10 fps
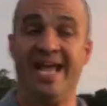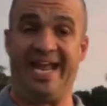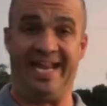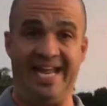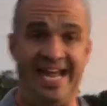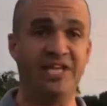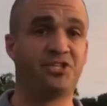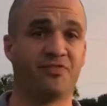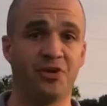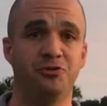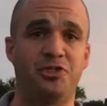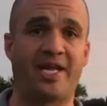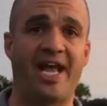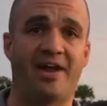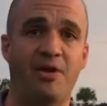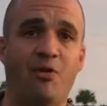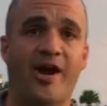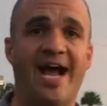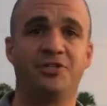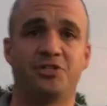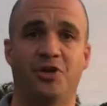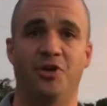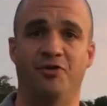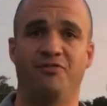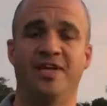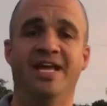In East Volusia County, where I serve,